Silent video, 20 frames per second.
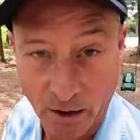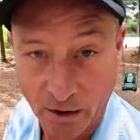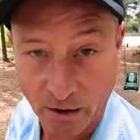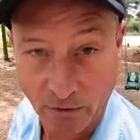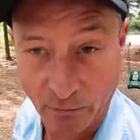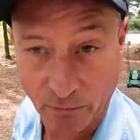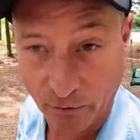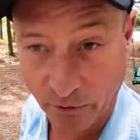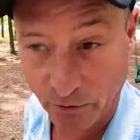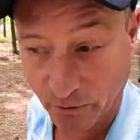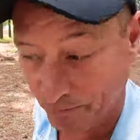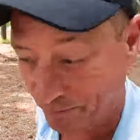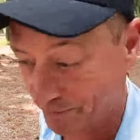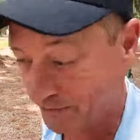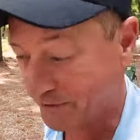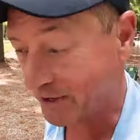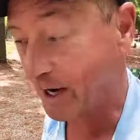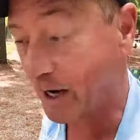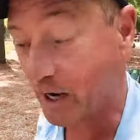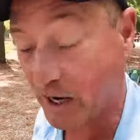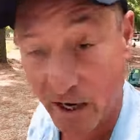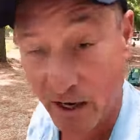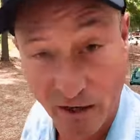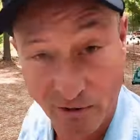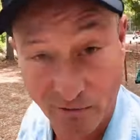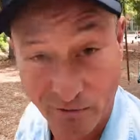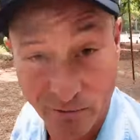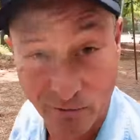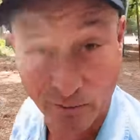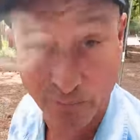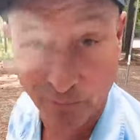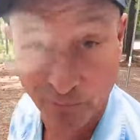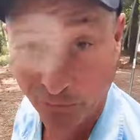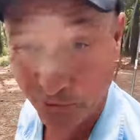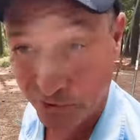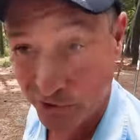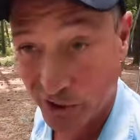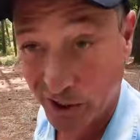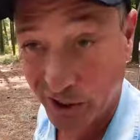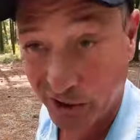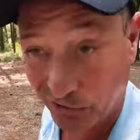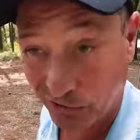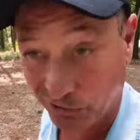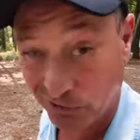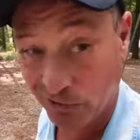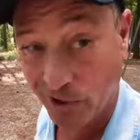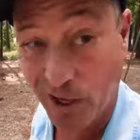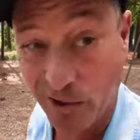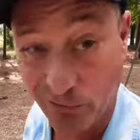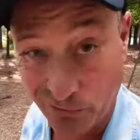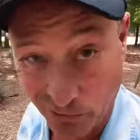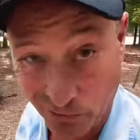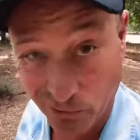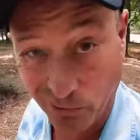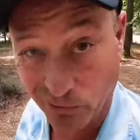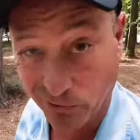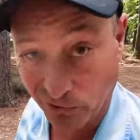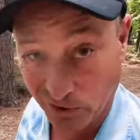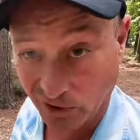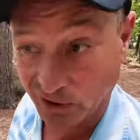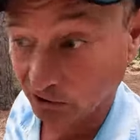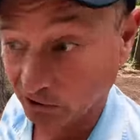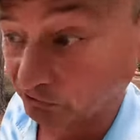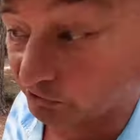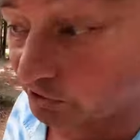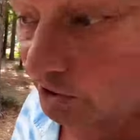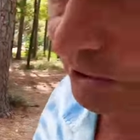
And if you're tired from chasing after those kids